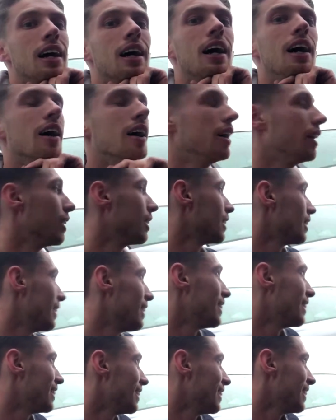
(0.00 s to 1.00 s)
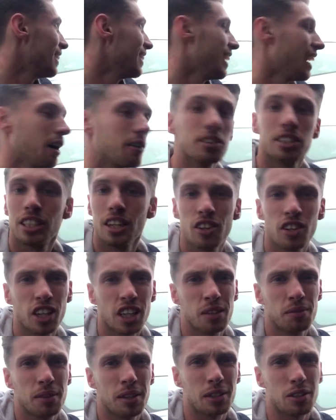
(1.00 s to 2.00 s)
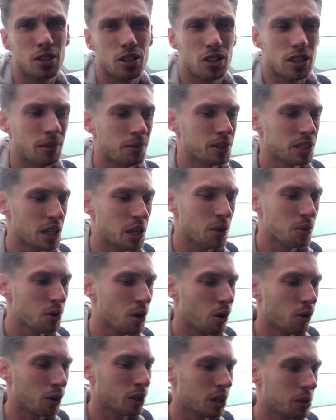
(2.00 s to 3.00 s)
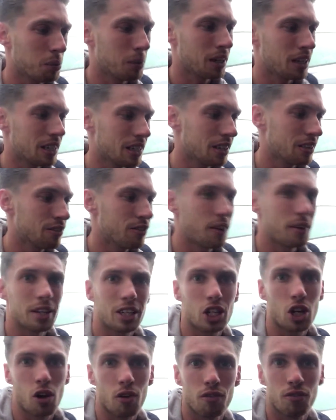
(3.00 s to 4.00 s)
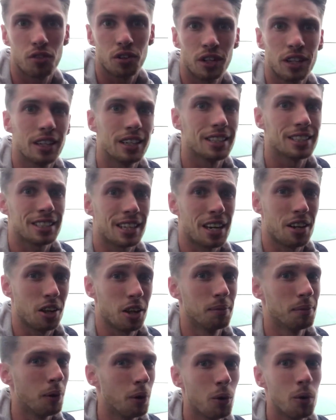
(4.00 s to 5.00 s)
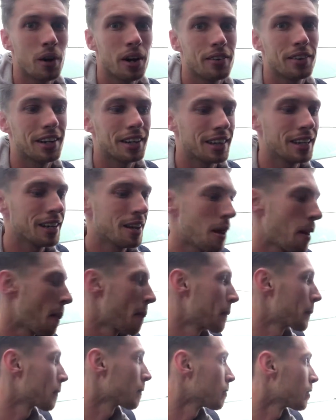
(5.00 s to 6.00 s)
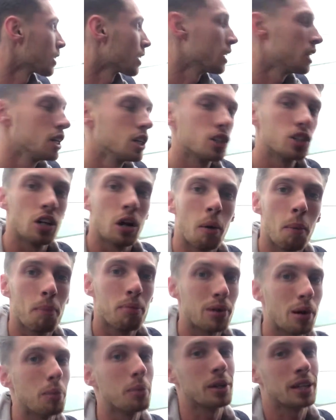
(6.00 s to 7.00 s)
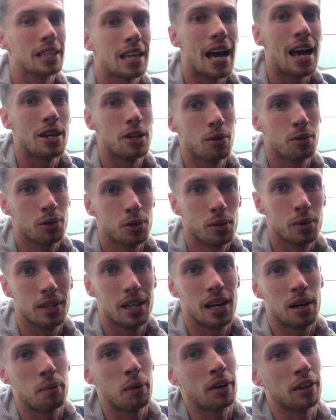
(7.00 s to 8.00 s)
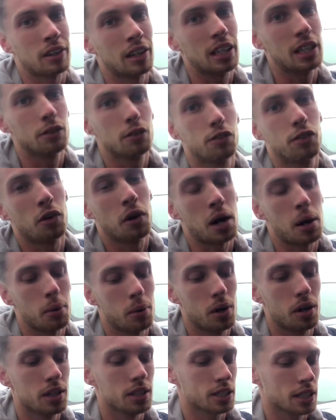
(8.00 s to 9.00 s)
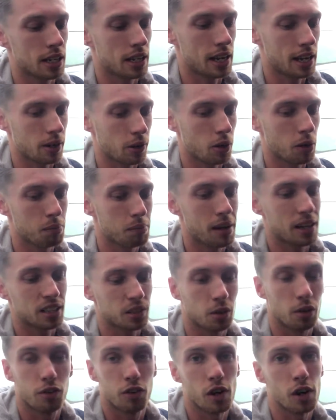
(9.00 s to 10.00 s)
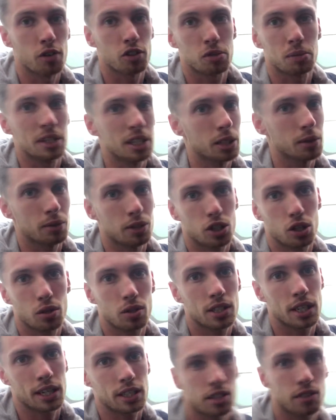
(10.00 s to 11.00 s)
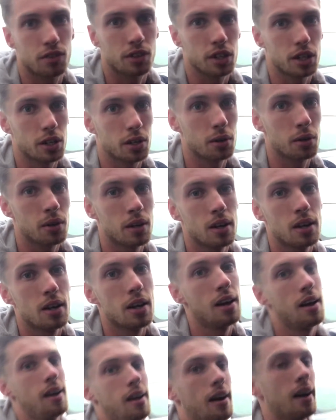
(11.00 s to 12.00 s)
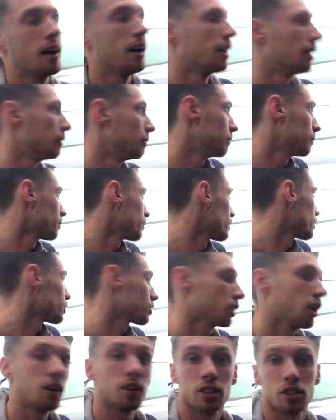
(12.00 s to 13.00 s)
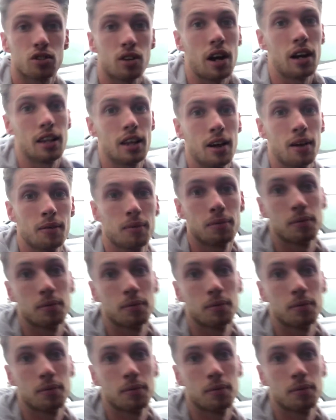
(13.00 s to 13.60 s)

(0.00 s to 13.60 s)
I'm still not going to be very confident in it staying on the motorway or anything. So I'm probably going to end up doing that. But I'm going to leave it 4 hours, and then I'll come back. It's going to be 4 hours for me. It's going to be 2 seconds for you. So I'm going to try that.